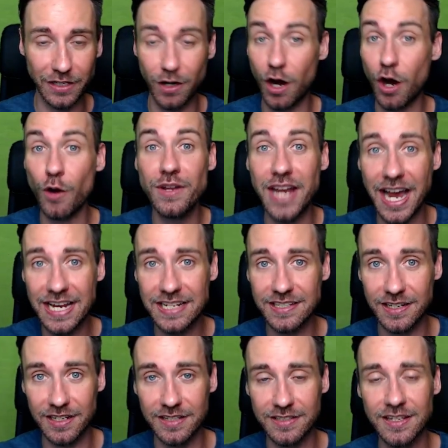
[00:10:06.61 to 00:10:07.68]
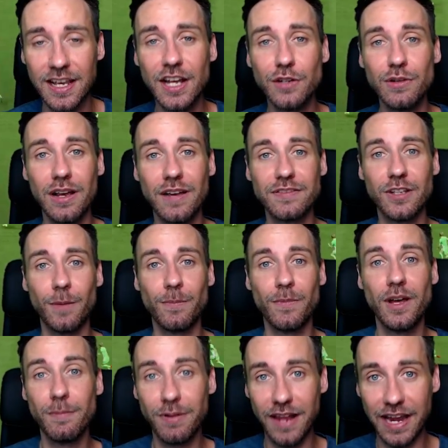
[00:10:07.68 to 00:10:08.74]
or how nice it is to have some
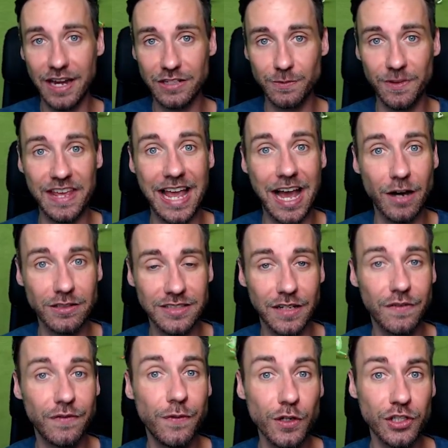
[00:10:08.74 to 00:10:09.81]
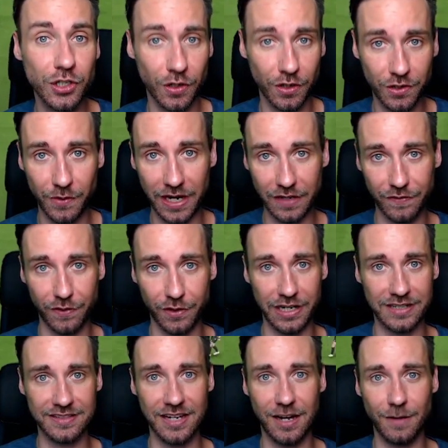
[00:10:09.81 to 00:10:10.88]
players with the outside foot shot trait, for
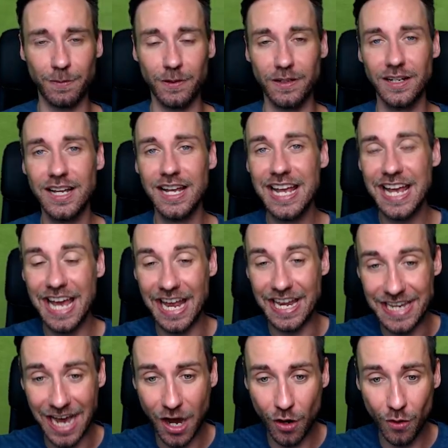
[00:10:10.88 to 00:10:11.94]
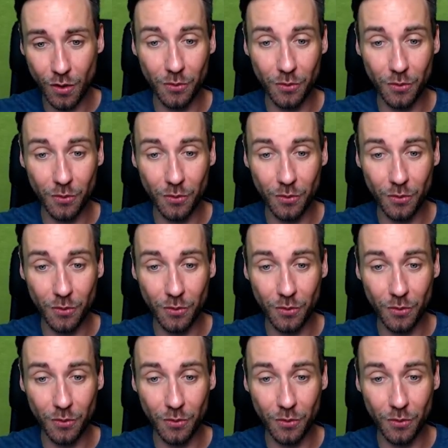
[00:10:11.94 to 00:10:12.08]
example. And now